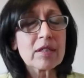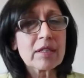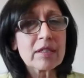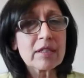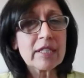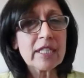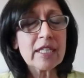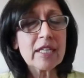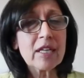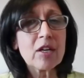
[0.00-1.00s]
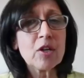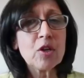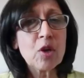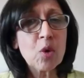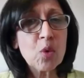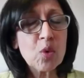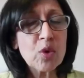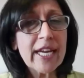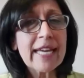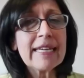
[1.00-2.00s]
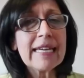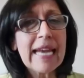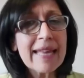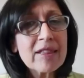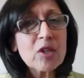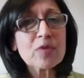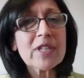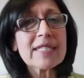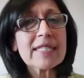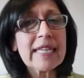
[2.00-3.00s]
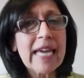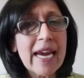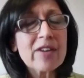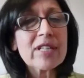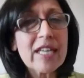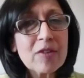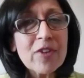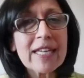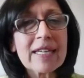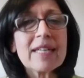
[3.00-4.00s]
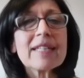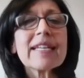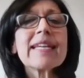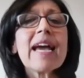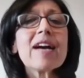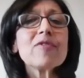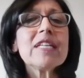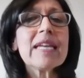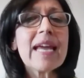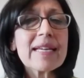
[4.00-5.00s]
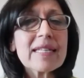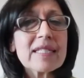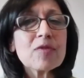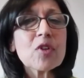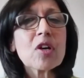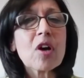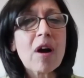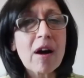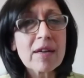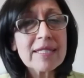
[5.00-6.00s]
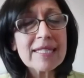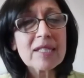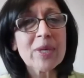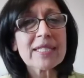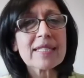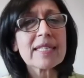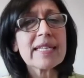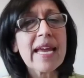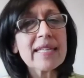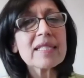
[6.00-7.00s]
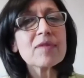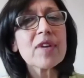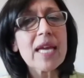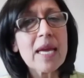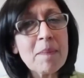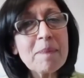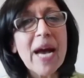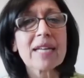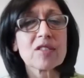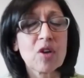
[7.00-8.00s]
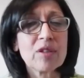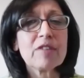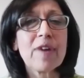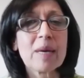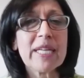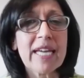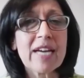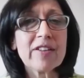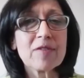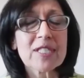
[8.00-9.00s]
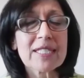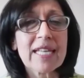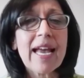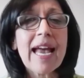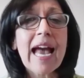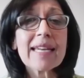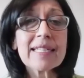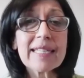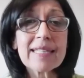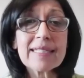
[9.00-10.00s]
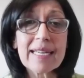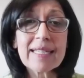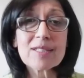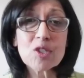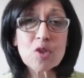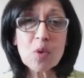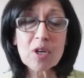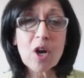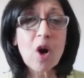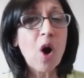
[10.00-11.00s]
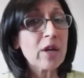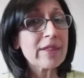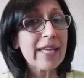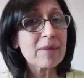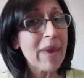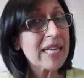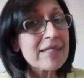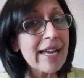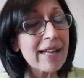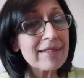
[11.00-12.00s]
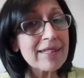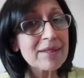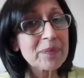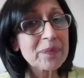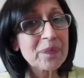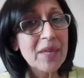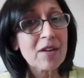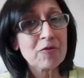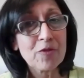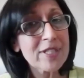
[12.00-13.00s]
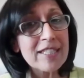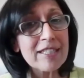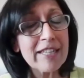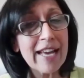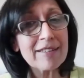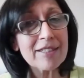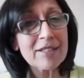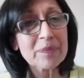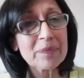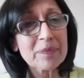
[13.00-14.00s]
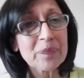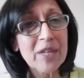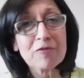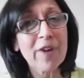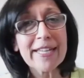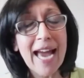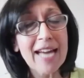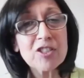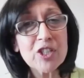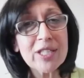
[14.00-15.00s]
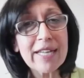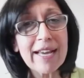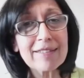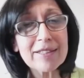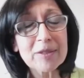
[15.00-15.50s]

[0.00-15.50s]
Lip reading: the load and length of this caregiving can have negative consequences, a negative impact on the family caregivers, and it can take its toll on their mental health, physical health, financial health.